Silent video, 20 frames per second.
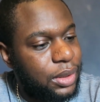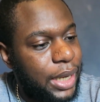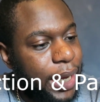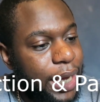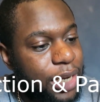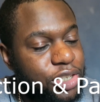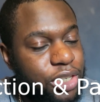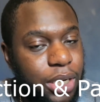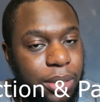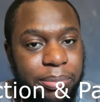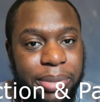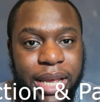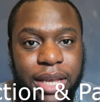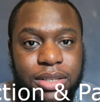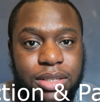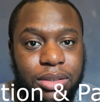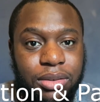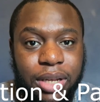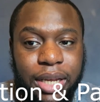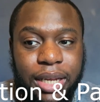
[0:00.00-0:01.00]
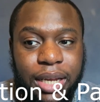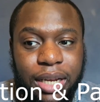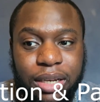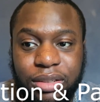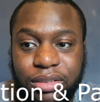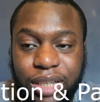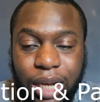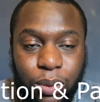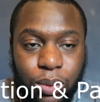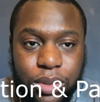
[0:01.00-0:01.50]
Action and pacing,
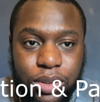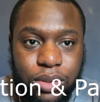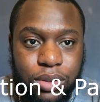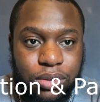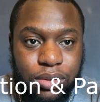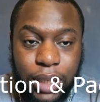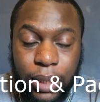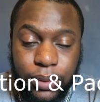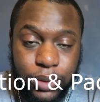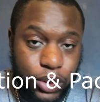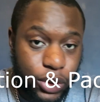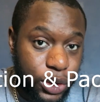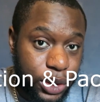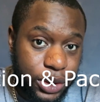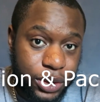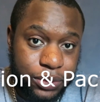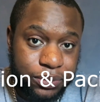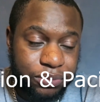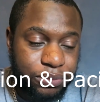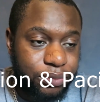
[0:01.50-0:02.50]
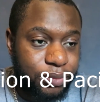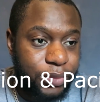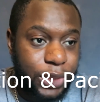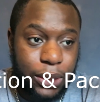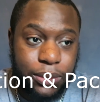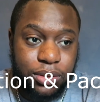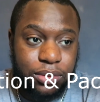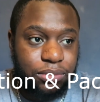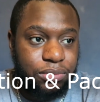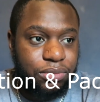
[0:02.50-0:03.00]
again, that was good. That
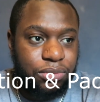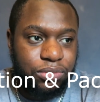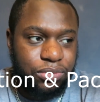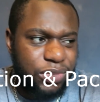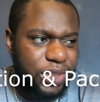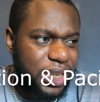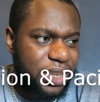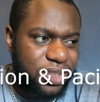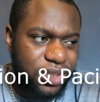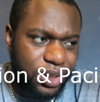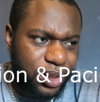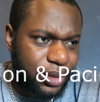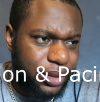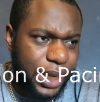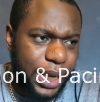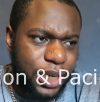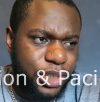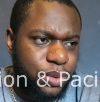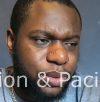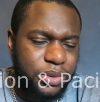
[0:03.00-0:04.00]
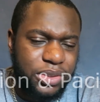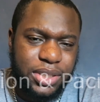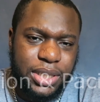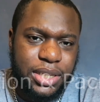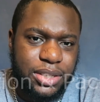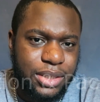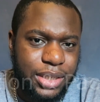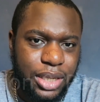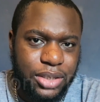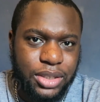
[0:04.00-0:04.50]
was decent. The action was
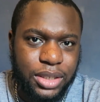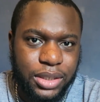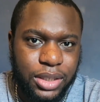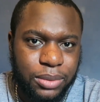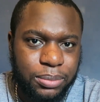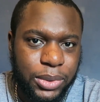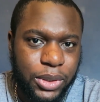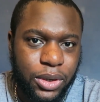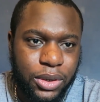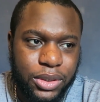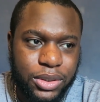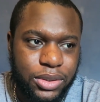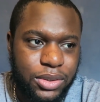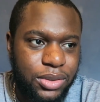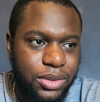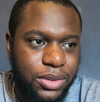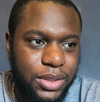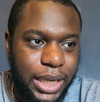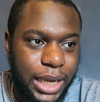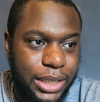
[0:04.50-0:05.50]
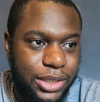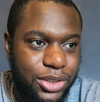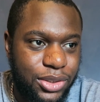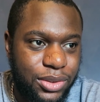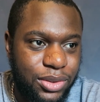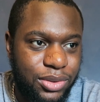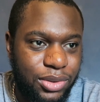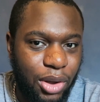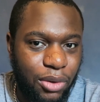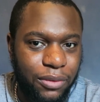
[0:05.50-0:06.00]
decent actually, because I
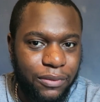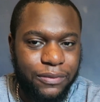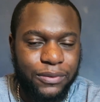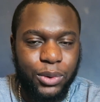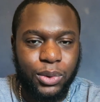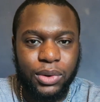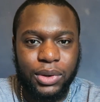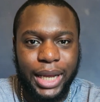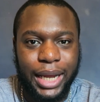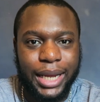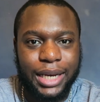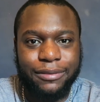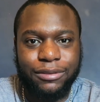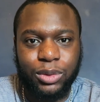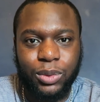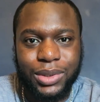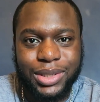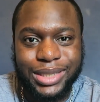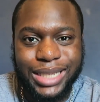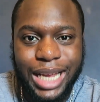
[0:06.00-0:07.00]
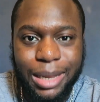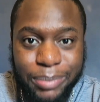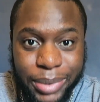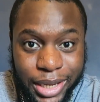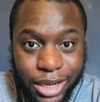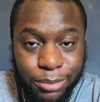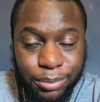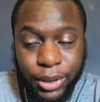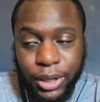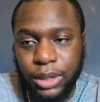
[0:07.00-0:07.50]
just don't feel like anything was
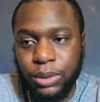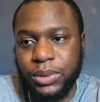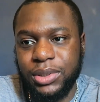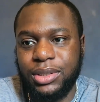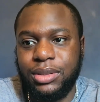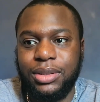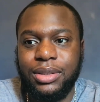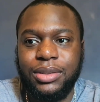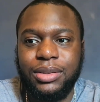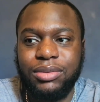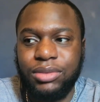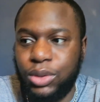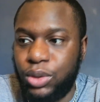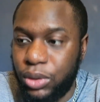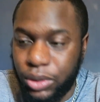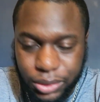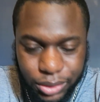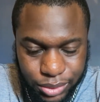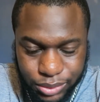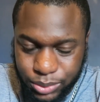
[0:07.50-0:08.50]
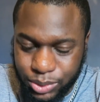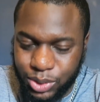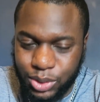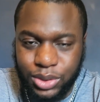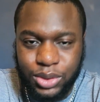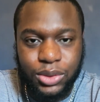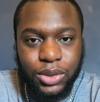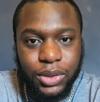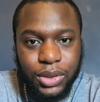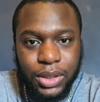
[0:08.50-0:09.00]
epic, but it was good. It was
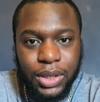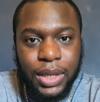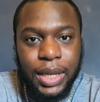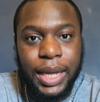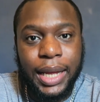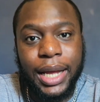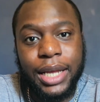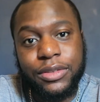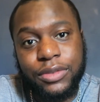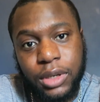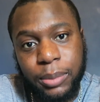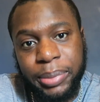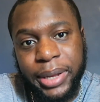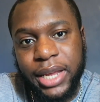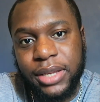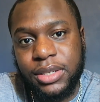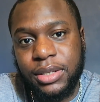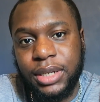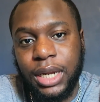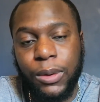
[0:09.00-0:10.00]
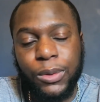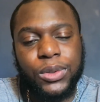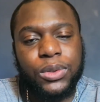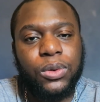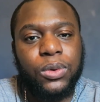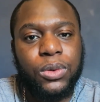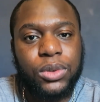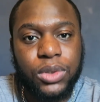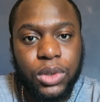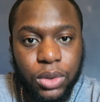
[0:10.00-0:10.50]
just good. As for the pacing, that was
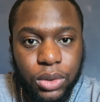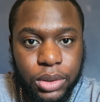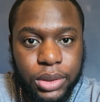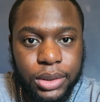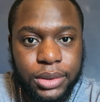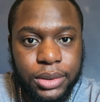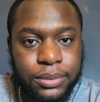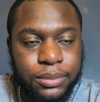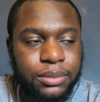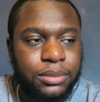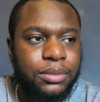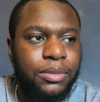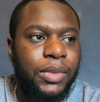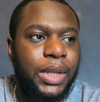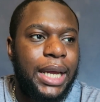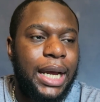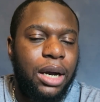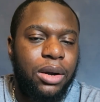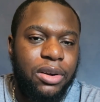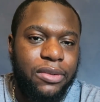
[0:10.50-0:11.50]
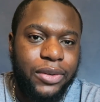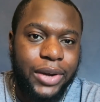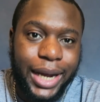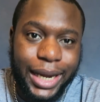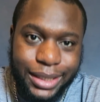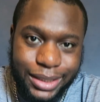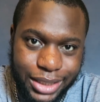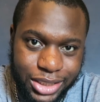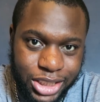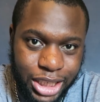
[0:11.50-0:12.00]
also good. However, I
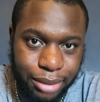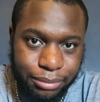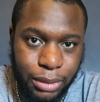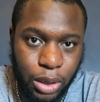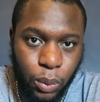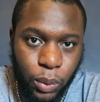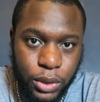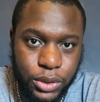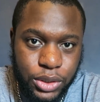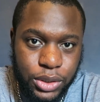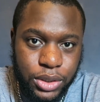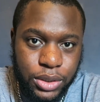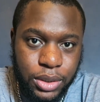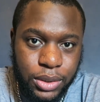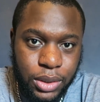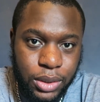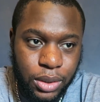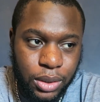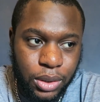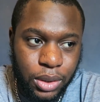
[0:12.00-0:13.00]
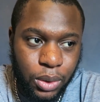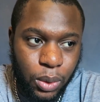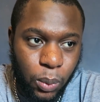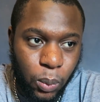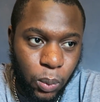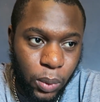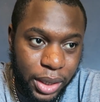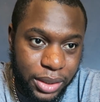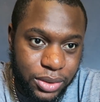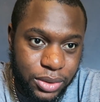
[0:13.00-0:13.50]
did check my watch
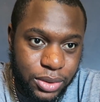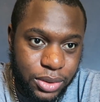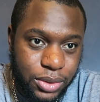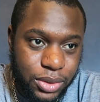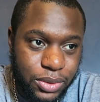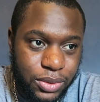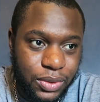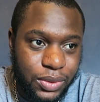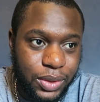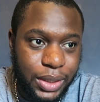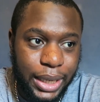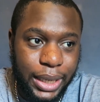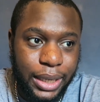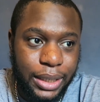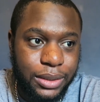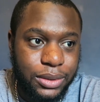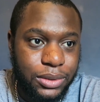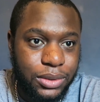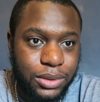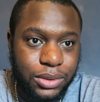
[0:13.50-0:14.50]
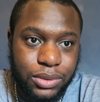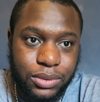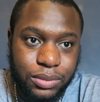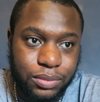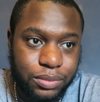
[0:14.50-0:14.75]
once, and